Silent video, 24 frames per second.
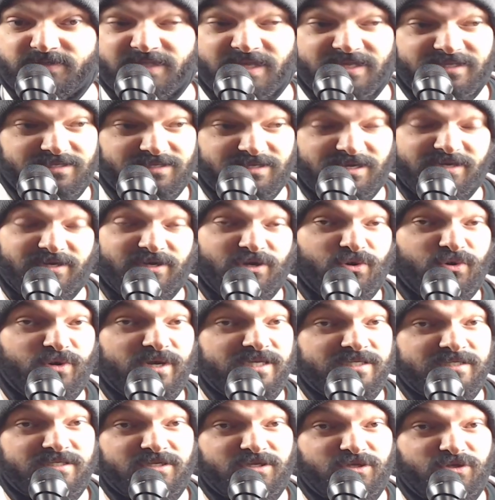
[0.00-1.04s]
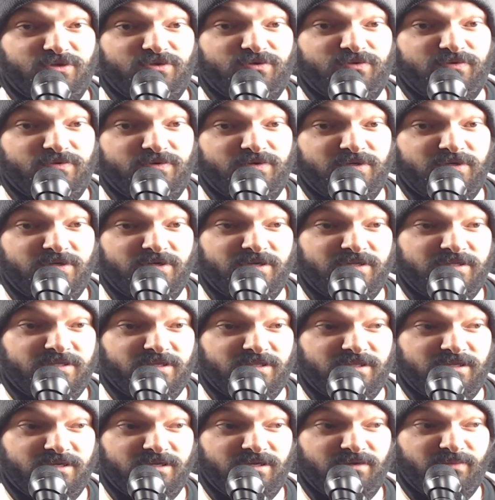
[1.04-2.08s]
That's kind of crazy, too, to
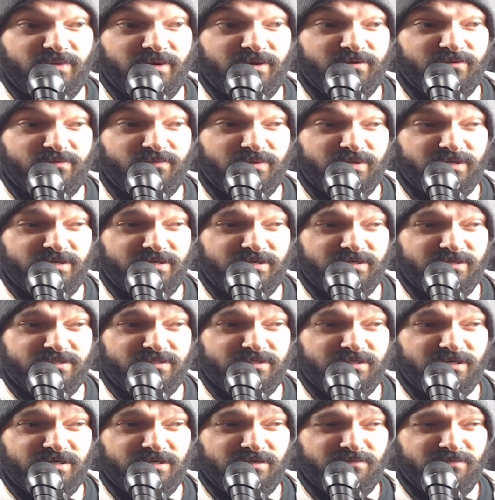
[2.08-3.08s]
think about, because,